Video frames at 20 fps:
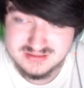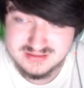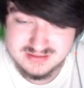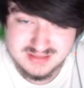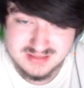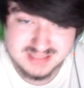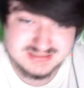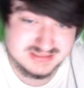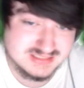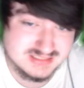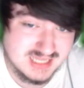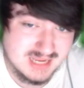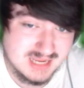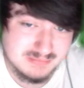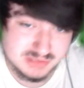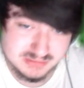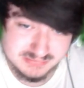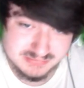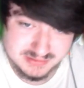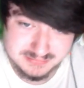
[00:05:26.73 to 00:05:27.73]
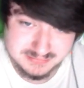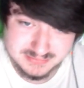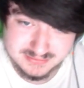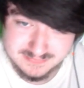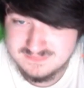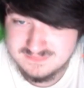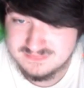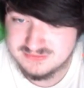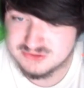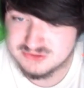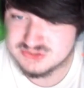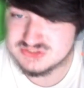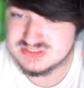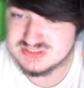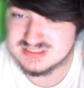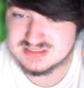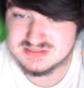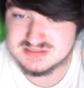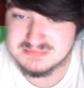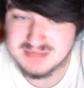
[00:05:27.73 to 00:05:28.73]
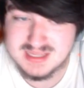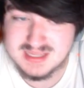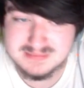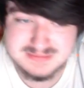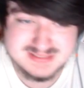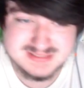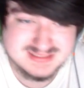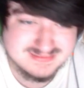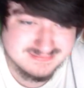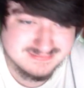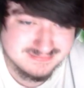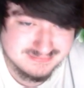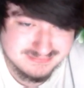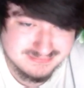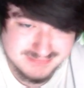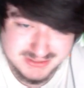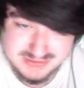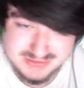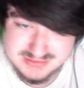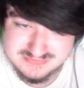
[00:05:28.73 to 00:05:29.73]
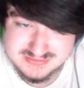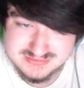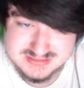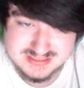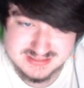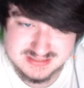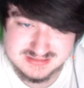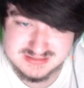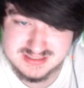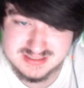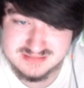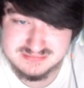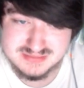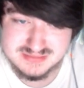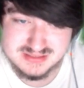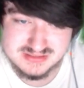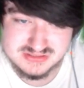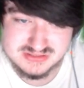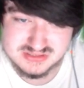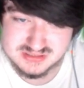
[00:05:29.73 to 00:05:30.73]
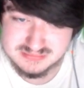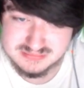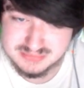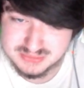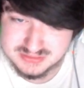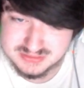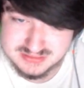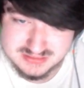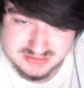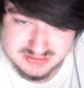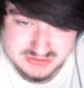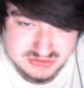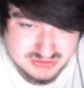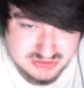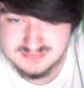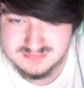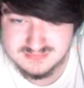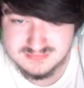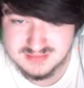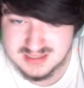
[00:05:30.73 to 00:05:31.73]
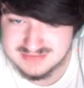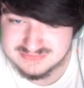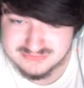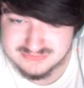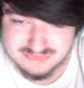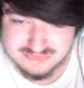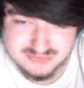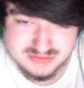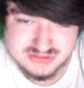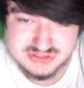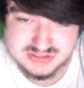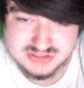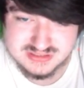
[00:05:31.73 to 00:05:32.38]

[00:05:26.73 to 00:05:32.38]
That's a time commitment. There's 6 maps. They don't even take 10 minutes to complete each. After finishing